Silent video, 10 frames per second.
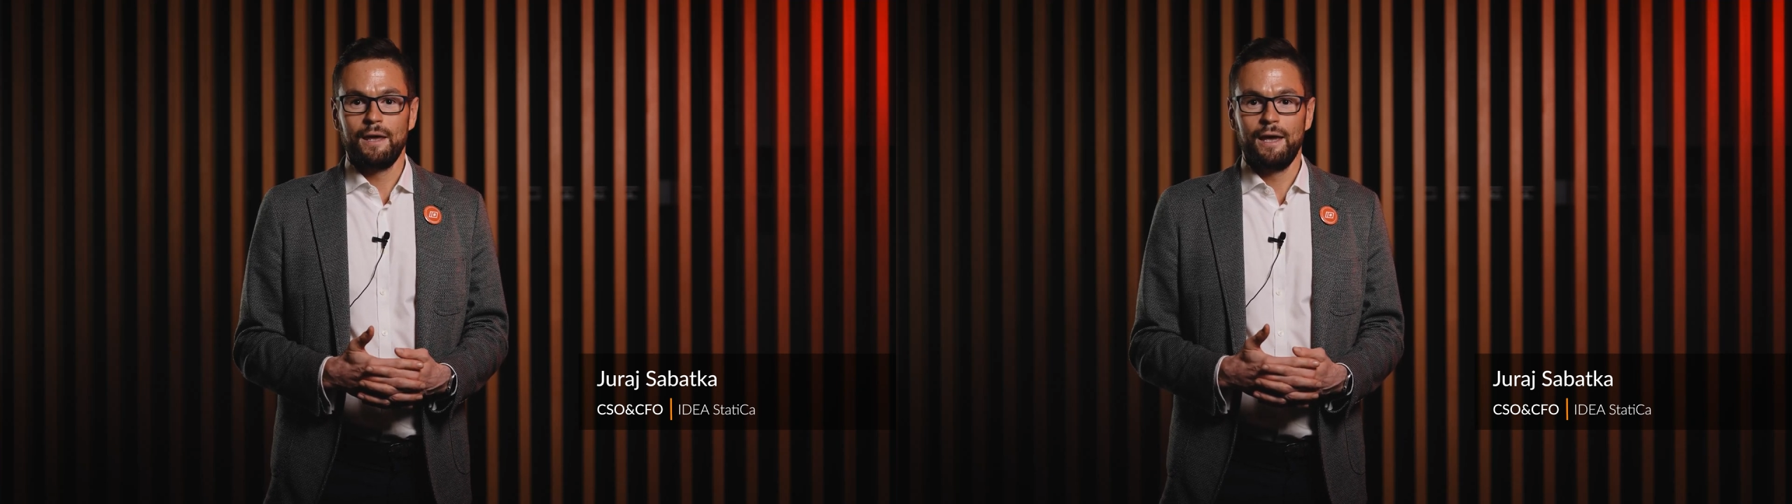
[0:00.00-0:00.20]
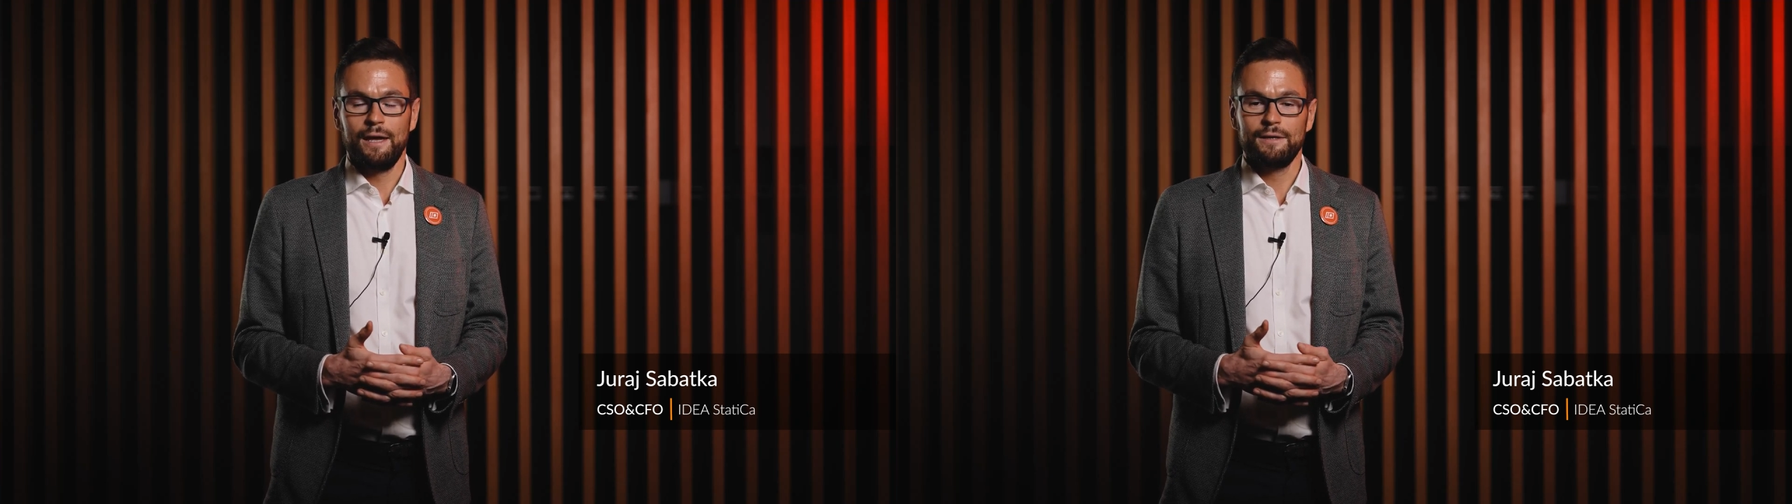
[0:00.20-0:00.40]

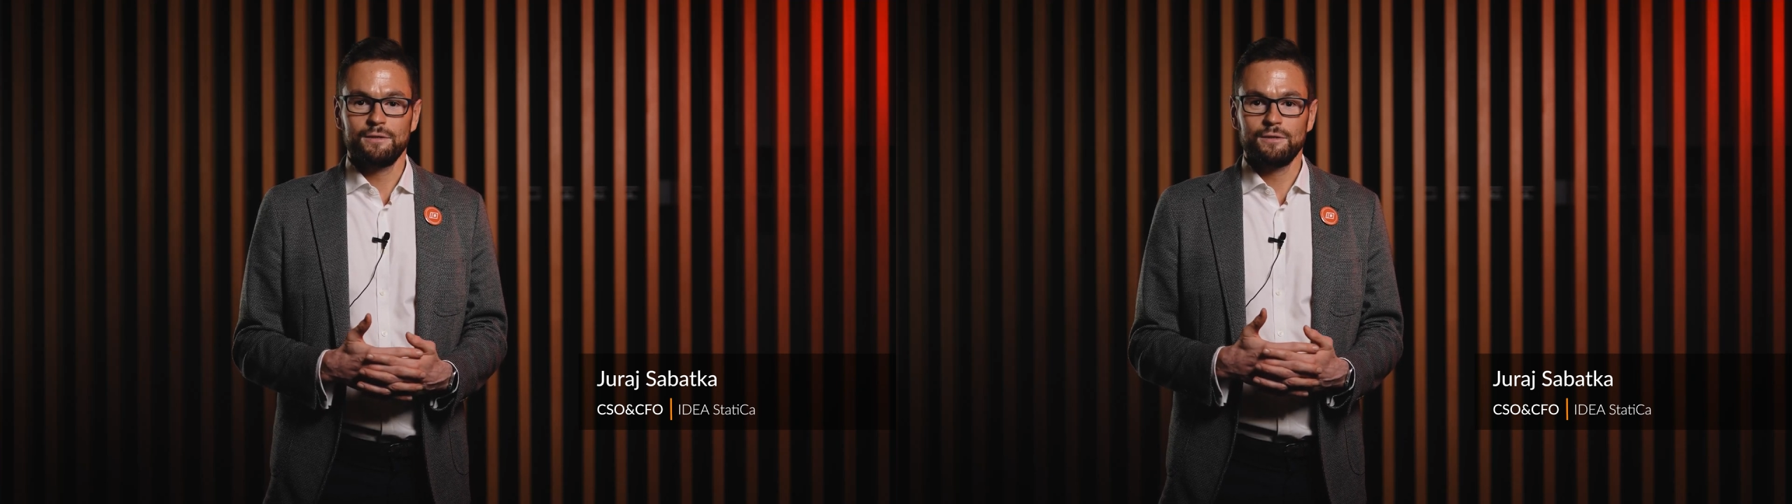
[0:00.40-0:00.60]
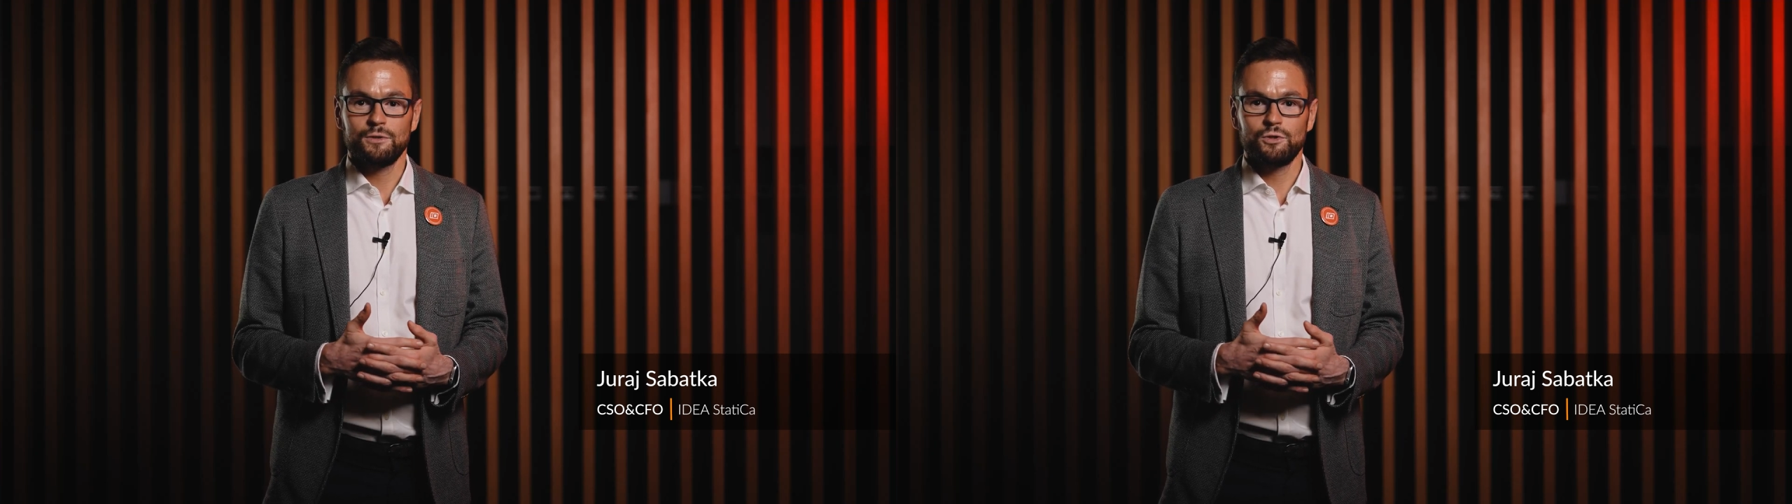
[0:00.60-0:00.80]
and
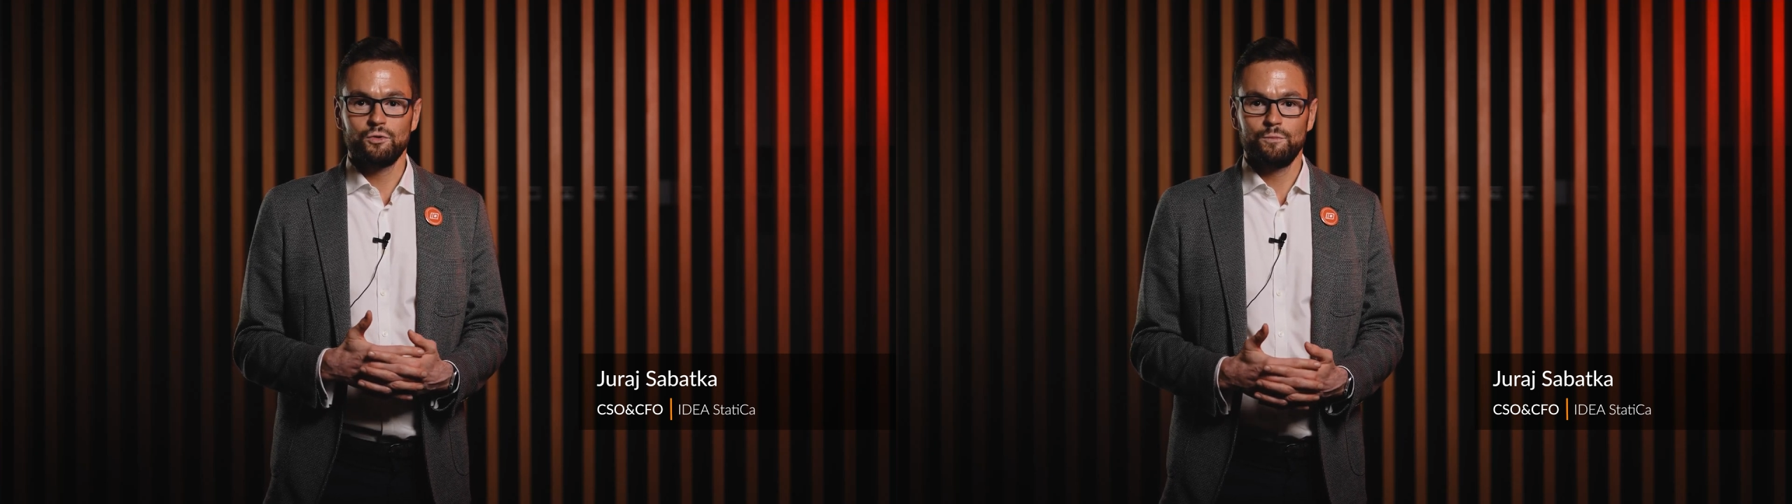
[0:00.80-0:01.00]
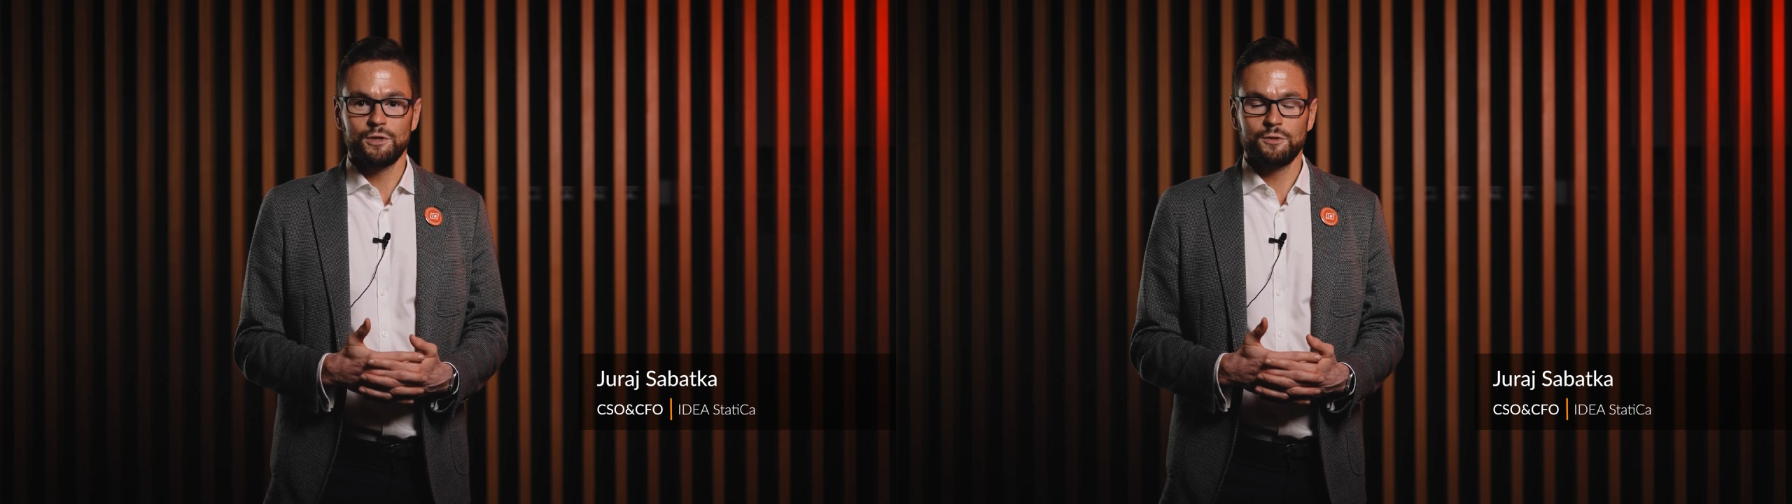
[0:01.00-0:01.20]
super